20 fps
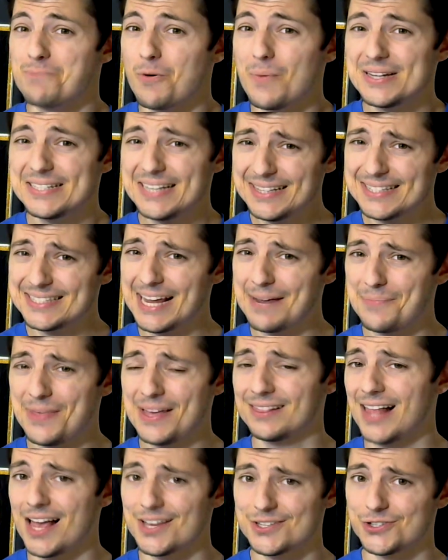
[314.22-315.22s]
But we said the same
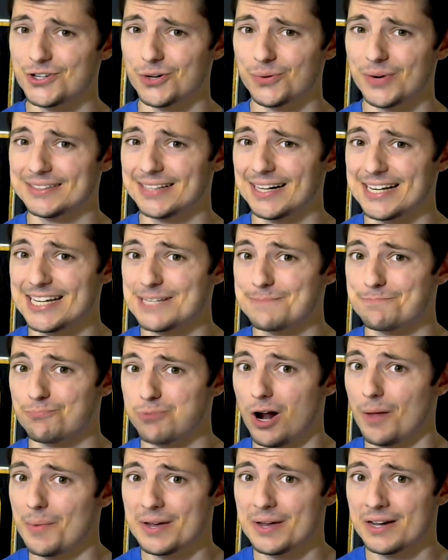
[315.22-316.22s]
thing last year, right? That he's
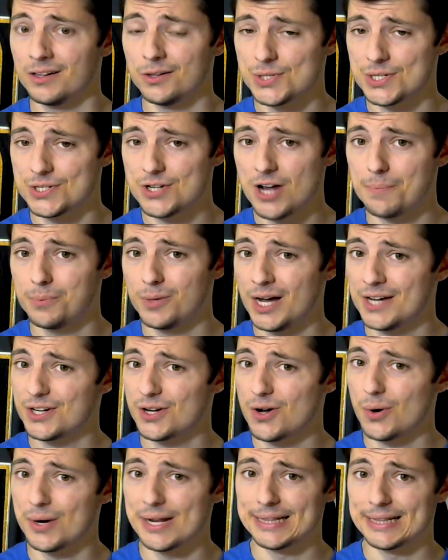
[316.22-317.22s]
probably going to lose a top
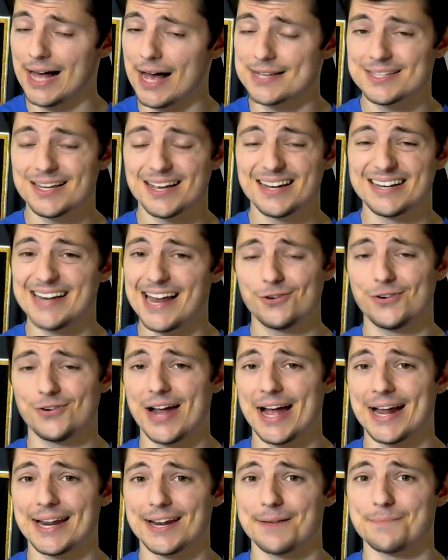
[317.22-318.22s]
line to Cody Glass.
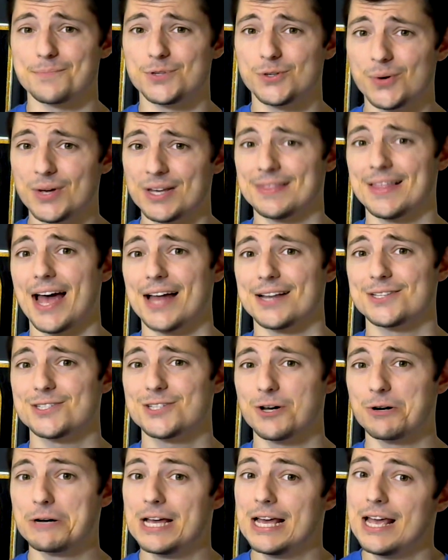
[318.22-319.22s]
Never ended up doing that.
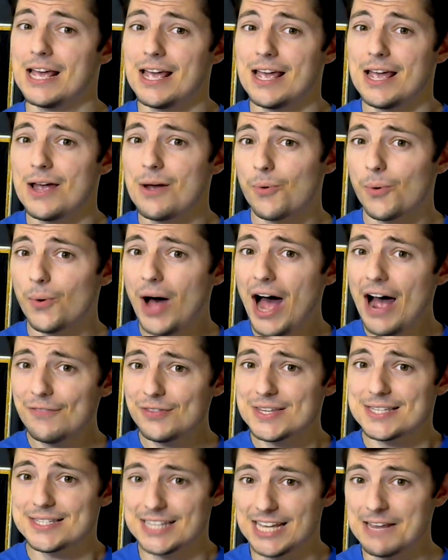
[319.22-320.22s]
So we'll
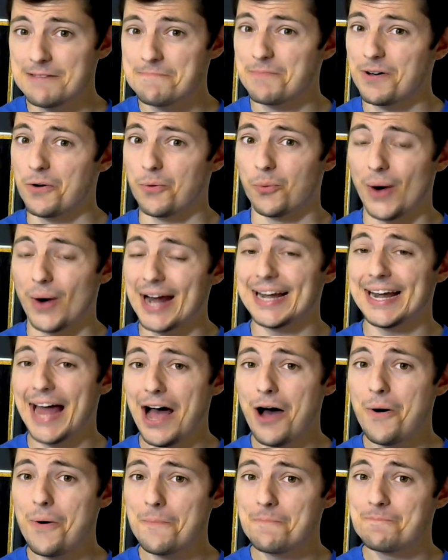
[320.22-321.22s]
have to see. But right
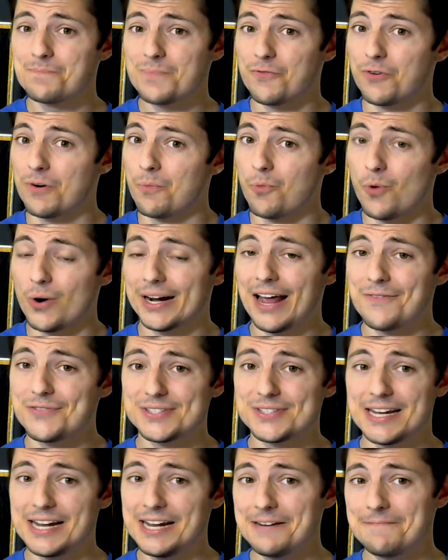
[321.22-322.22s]
now, from what
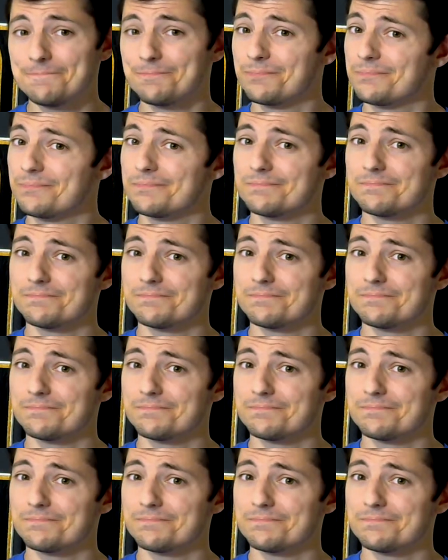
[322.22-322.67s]
I've seen,